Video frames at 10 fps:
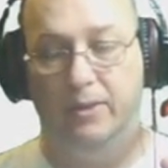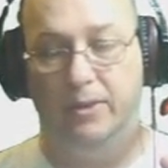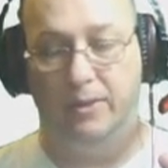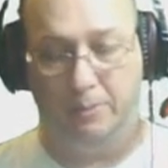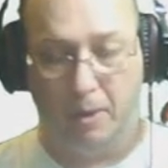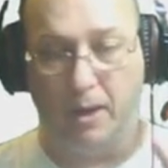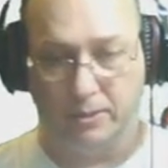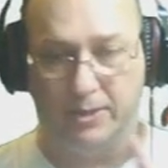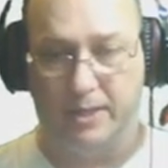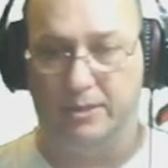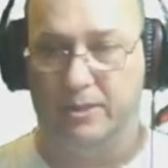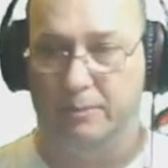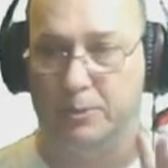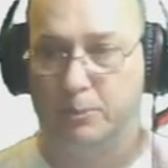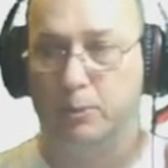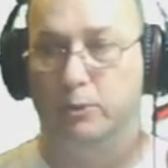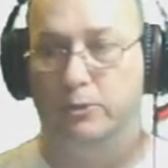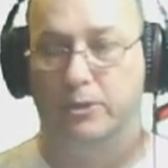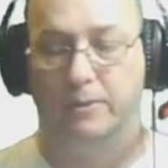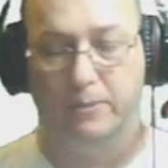the models, that is, the
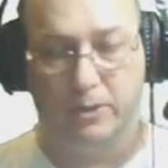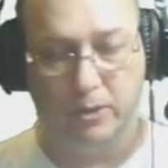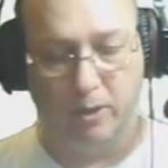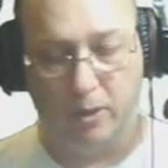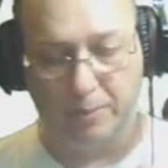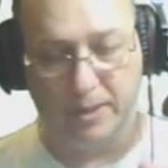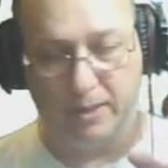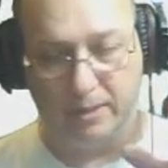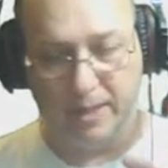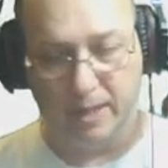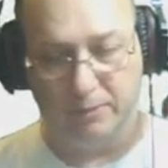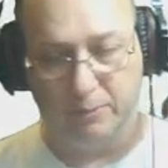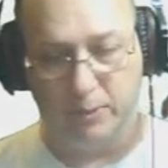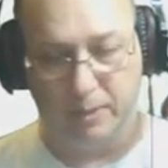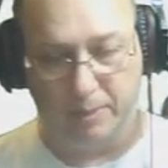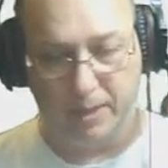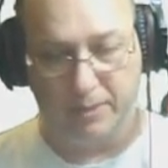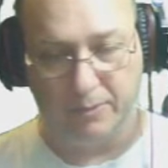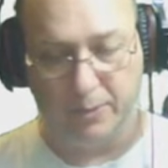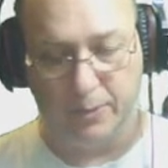sprues, should all be in California by
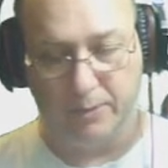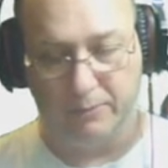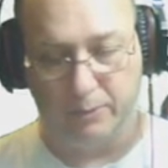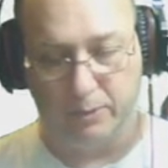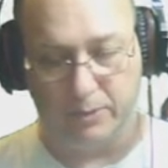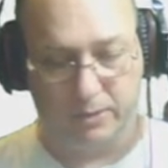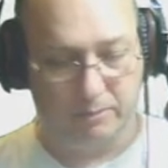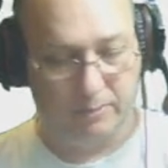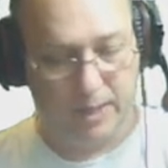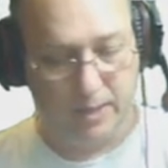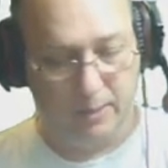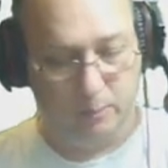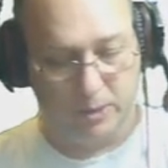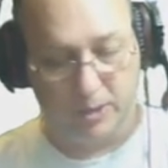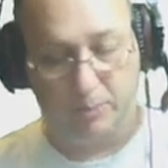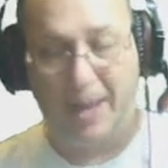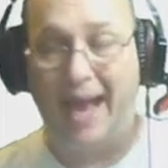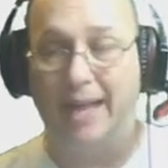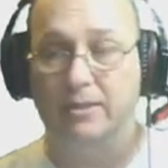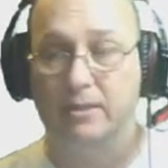the 31st, which is
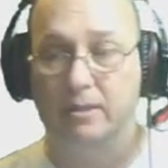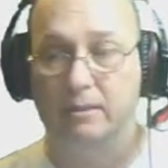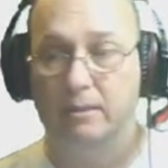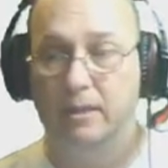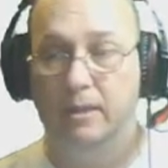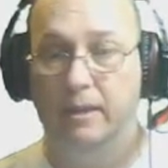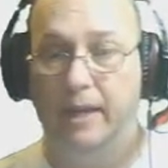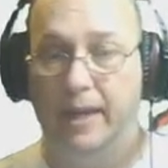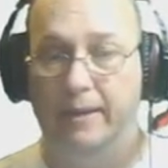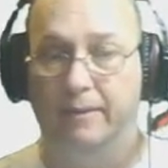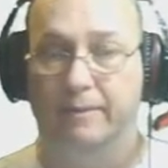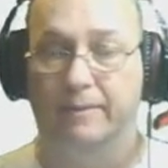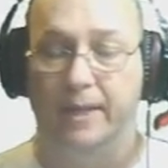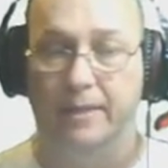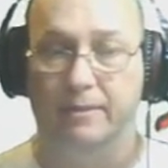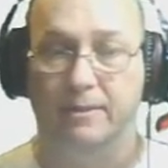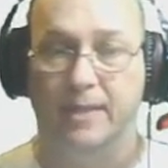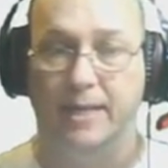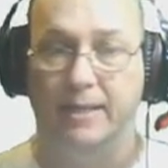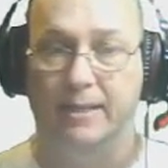past, and they didn't
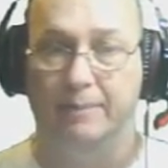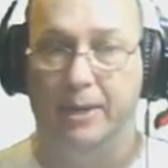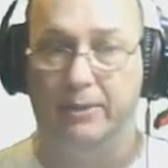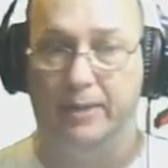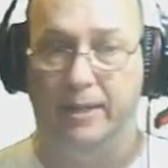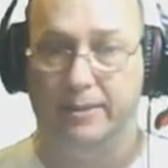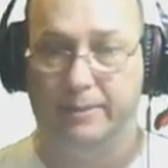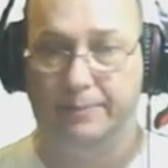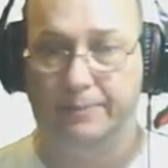say anything about that.